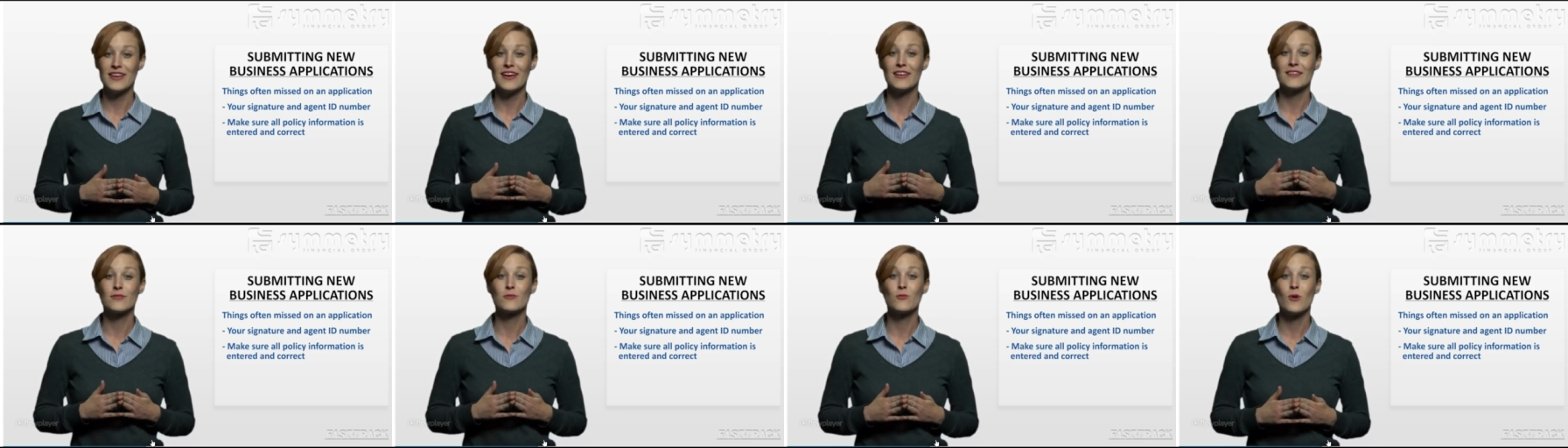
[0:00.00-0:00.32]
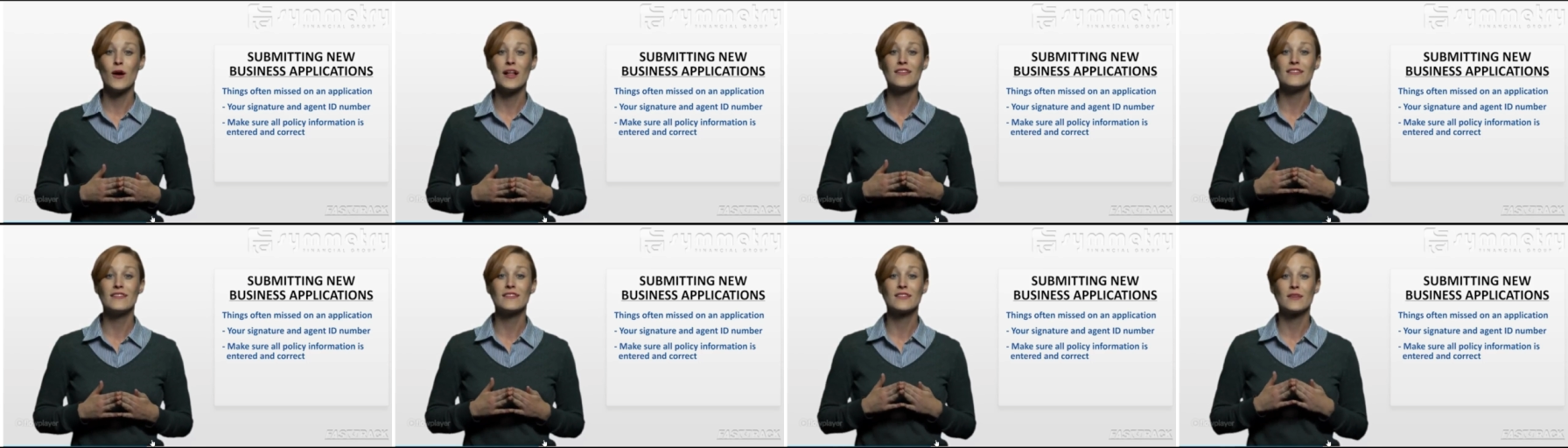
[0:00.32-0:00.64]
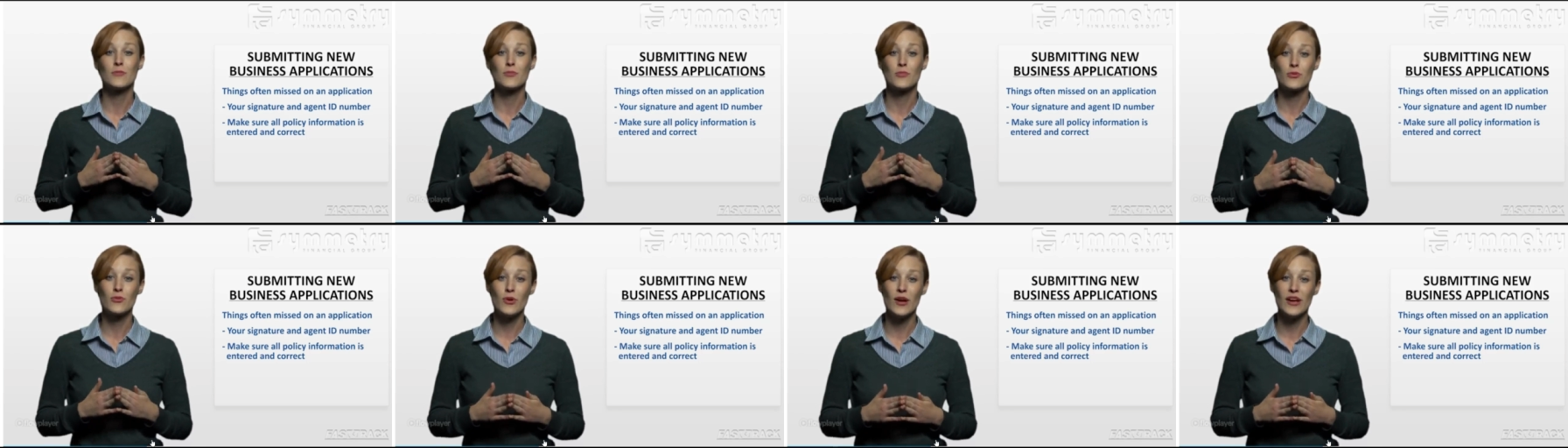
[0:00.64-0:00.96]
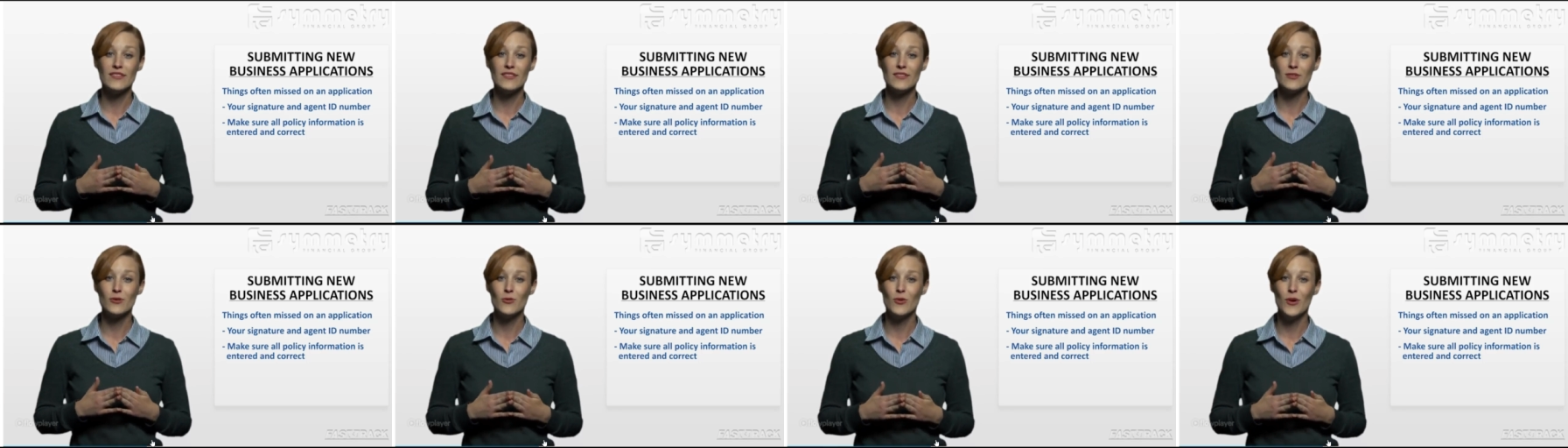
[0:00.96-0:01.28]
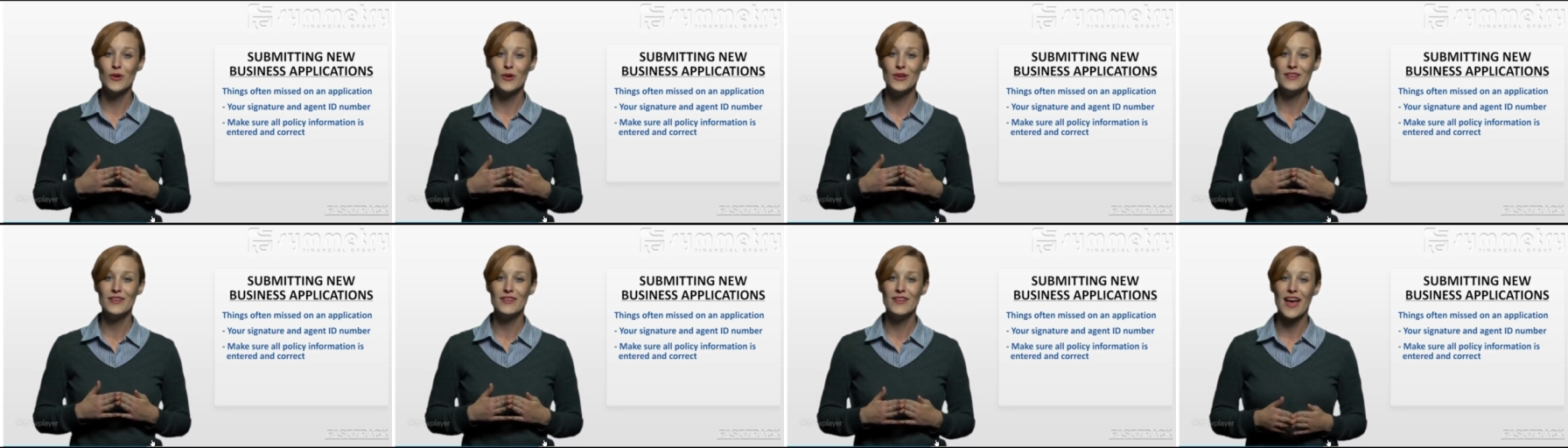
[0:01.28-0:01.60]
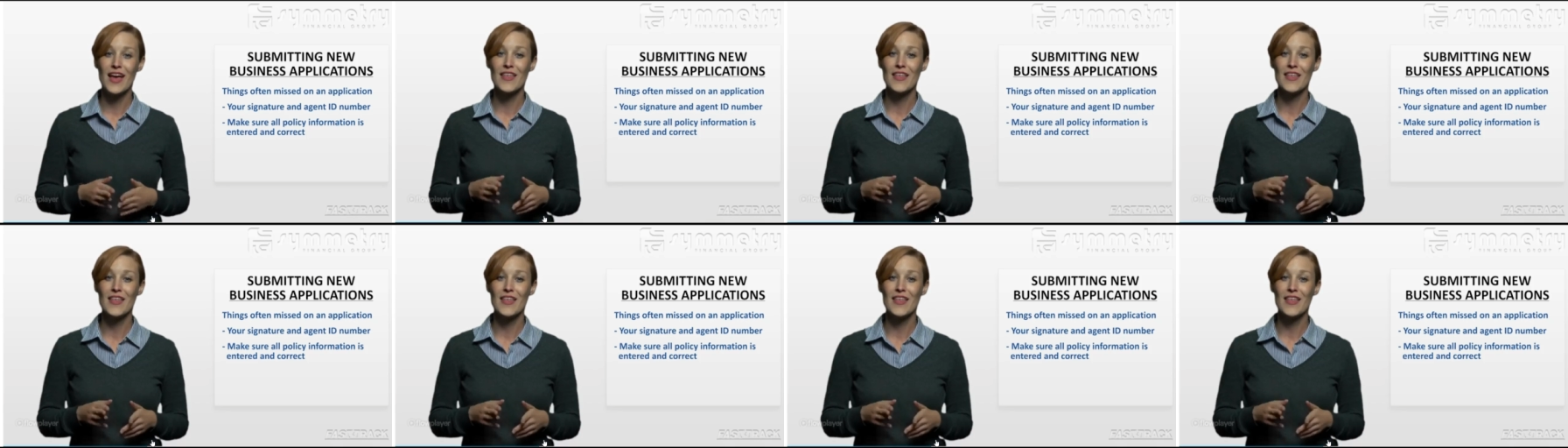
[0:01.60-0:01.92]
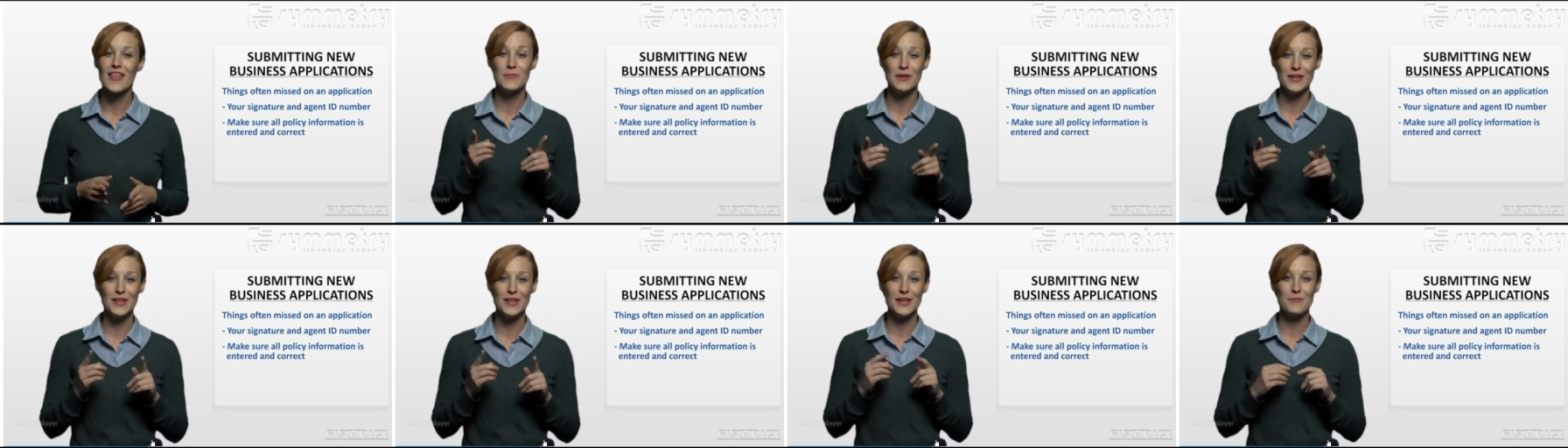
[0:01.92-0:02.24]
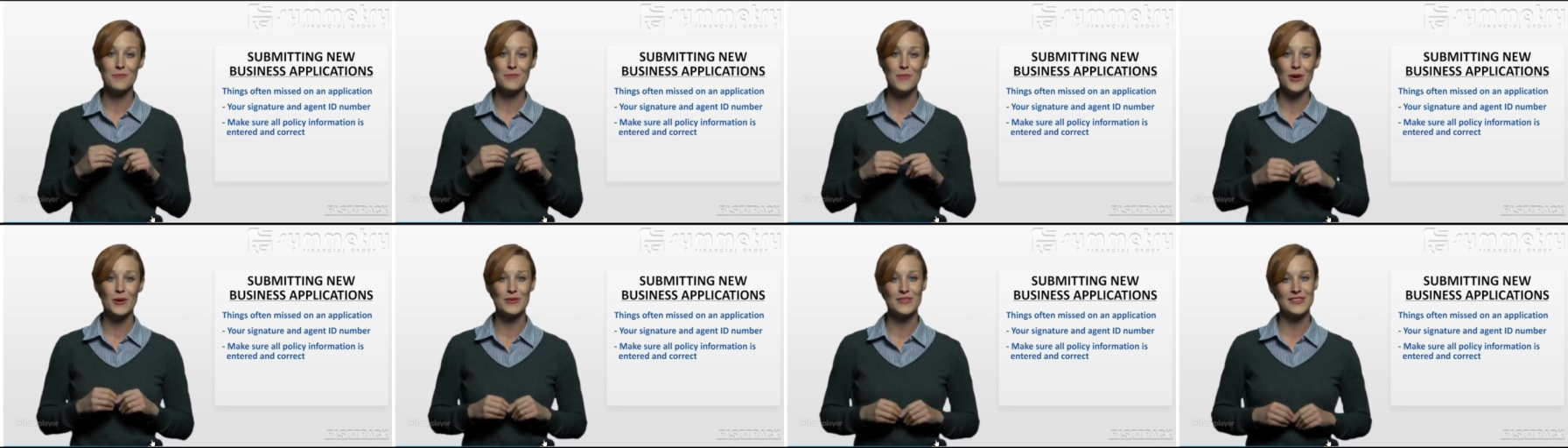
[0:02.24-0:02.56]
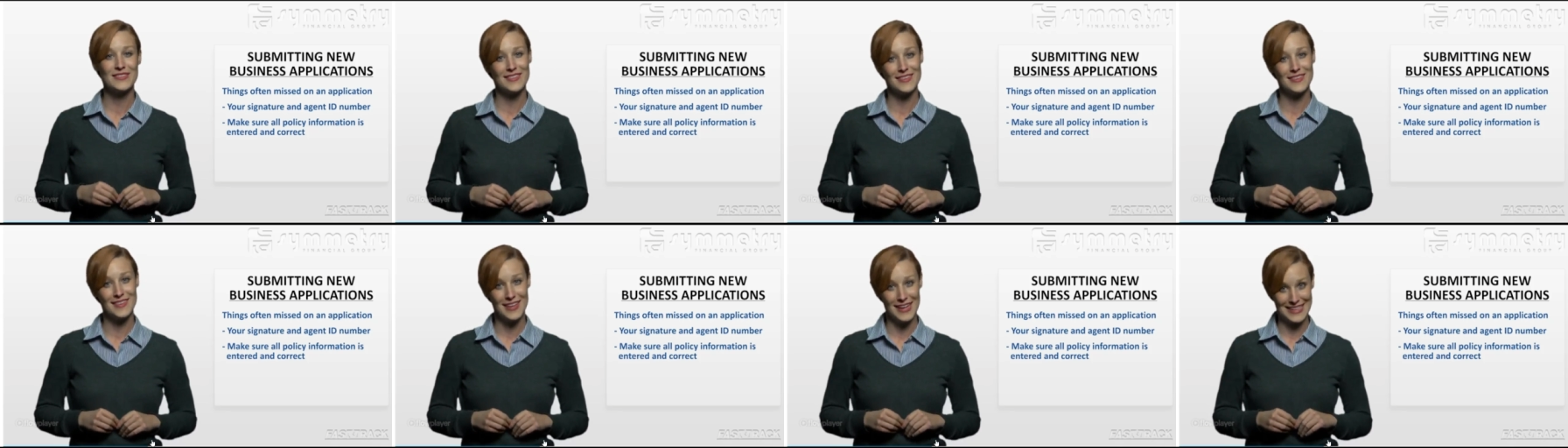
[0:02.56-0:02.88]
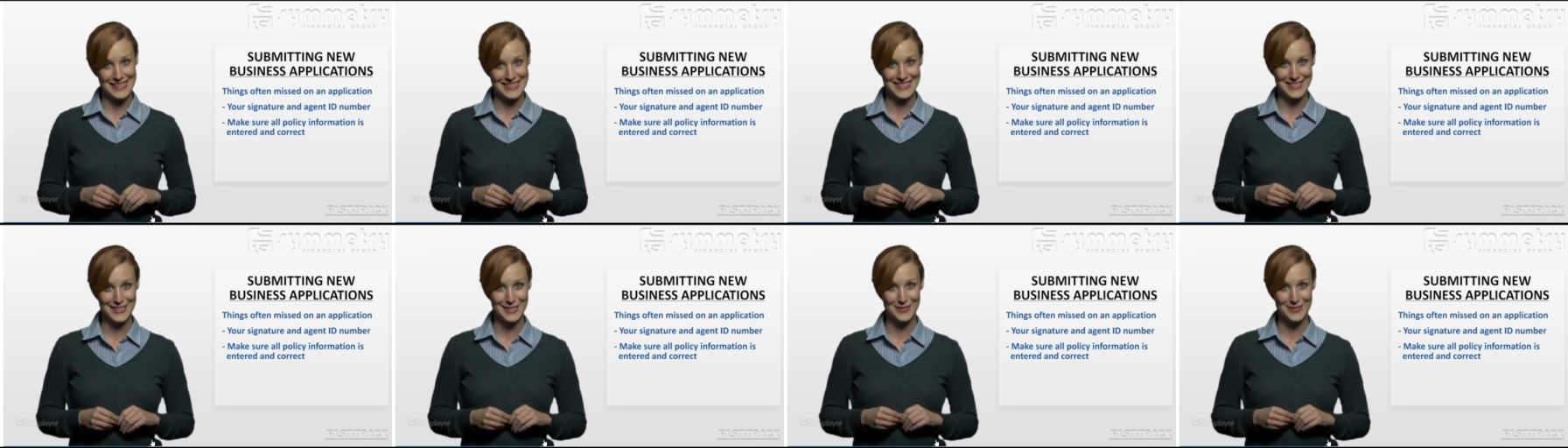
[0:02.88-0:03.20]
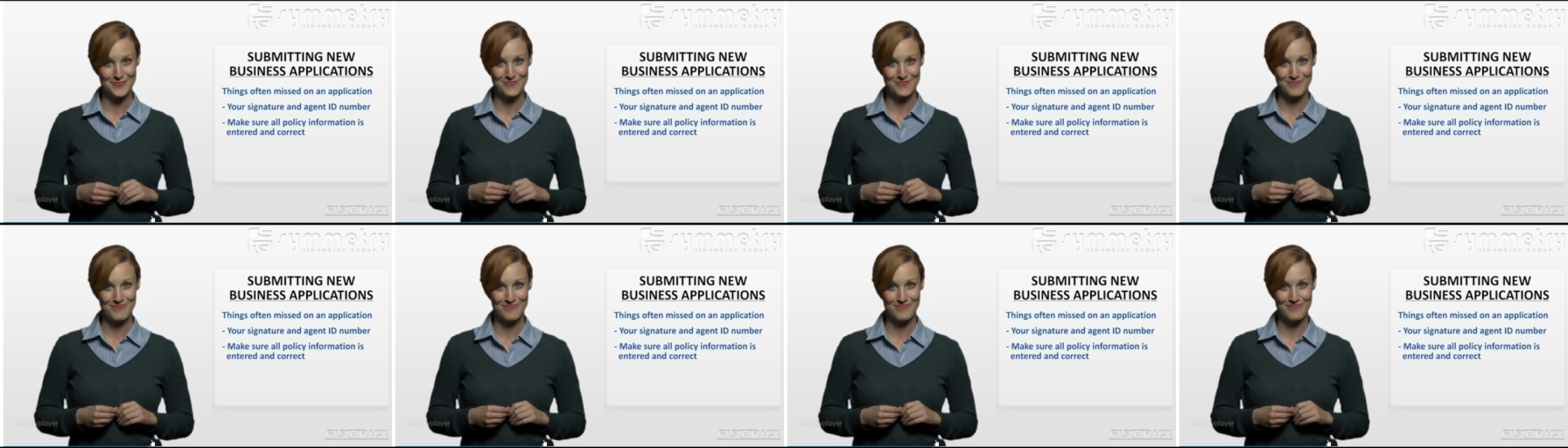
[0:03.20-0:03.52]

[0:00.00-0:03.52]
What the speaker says: as well as the price quoted and the billing mode selected.